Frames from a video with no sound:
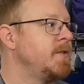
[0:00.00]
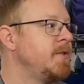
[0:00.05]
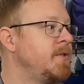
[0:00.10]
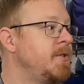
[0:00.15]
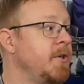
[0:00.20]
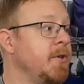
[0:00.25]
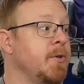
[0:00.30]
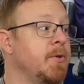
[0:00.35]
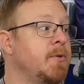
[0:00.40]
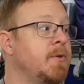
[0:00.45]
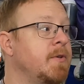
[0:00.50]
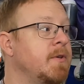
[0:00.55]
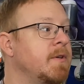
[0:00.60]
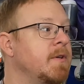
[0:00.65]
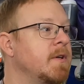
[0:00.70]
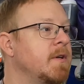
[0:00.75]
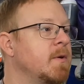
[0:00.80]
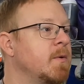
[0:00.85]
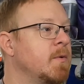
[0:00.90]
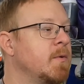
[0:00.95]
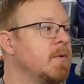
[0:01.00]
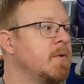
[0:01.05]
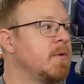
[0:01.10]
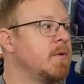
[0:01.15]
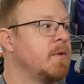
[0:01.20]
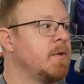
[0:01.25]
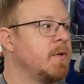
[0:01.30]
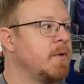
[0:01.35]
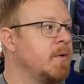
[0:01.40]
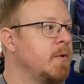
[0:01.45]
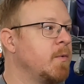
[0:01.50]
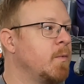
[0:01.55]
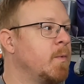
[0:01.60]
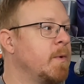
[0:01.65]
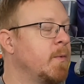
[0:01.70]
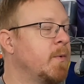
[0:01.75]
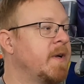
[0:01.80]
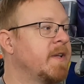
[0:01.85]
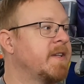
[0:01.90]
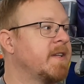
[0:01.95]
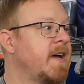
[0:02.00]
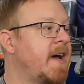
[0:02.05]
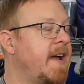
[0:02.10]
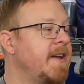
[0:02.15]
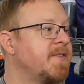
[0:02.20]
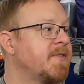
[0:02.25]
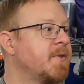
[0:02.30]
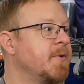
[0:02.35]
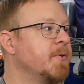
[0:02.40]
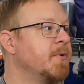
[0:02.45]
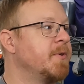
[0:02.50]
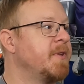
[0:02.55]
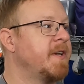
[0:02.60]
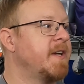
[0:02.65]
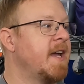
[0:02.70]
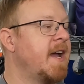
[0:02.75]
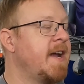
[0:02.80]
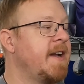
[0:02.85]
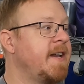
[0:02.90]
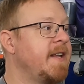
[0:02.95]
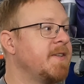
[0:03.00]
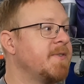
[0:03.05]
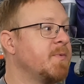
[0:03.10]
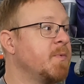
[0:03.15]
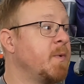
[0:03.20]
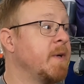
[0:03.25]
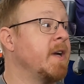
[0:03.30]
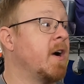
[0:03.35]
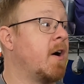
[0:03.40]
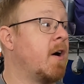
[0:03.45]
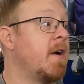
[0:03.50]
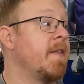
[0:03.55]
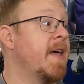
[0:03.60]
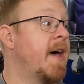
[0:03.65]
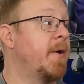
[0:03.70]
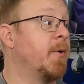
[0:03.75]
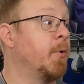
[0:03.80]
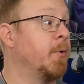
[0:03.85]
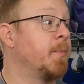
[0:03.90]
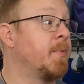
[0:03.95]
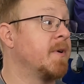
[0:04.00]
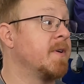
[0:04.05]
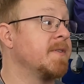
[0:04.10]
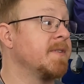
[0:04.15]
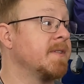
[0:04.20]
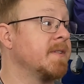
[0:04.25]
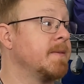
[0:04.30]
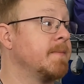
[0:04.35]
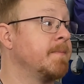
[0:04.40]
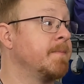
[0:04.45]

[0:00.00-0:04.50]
Dude, we went to high school in the 90s, we are that old person.